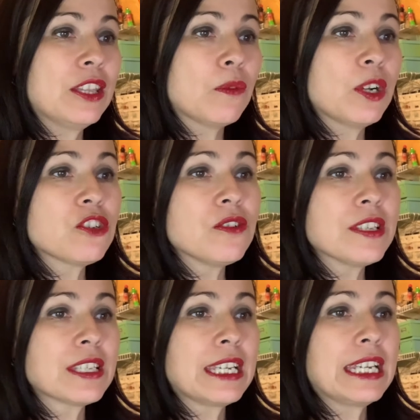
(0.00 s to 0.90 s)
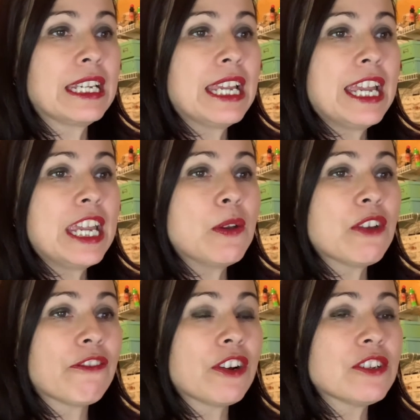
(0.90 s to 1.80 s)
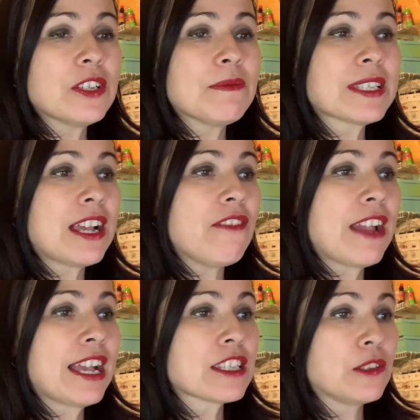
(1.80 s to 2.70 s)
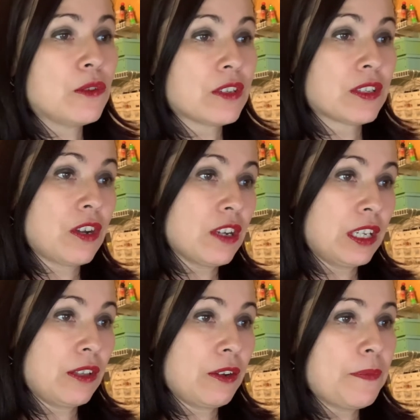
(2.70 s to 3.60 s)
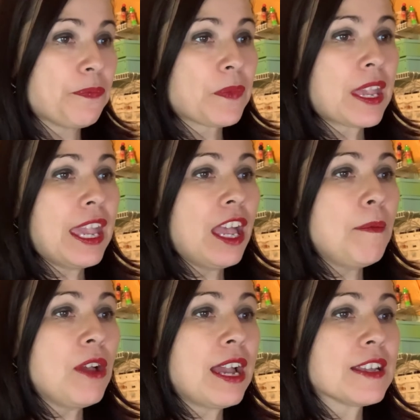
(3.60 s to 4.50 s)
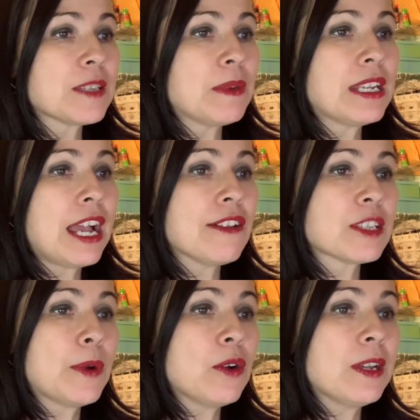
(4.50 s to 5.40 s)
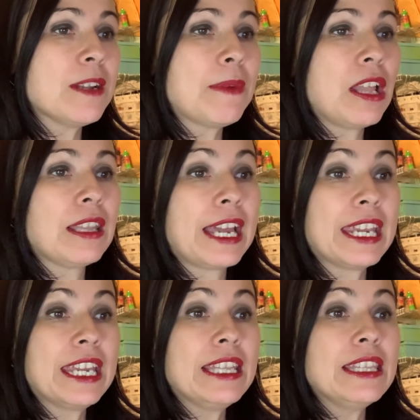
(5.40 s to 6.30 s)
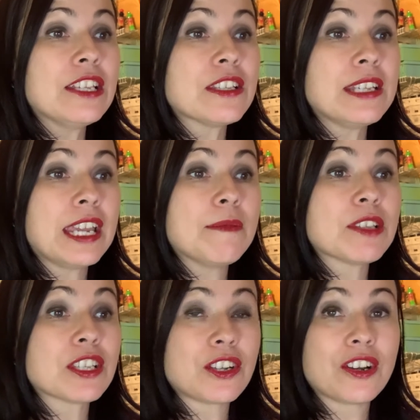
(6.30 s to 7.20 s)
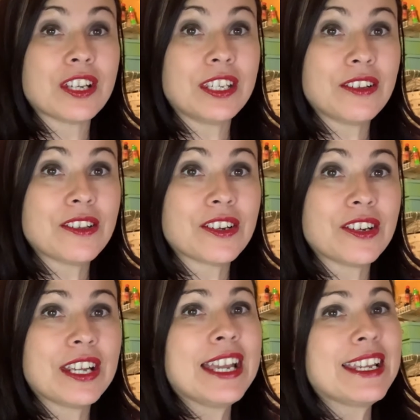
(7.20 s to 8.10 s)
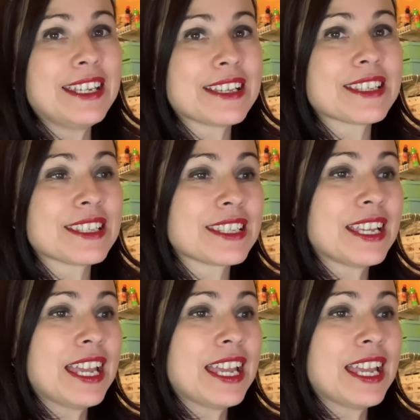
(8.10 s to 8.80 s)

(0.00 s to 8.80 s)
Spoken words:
the original scene, he referred to himself as Luke Starkiller. Hamill has been outspoken about liking the name Starkiller, yes,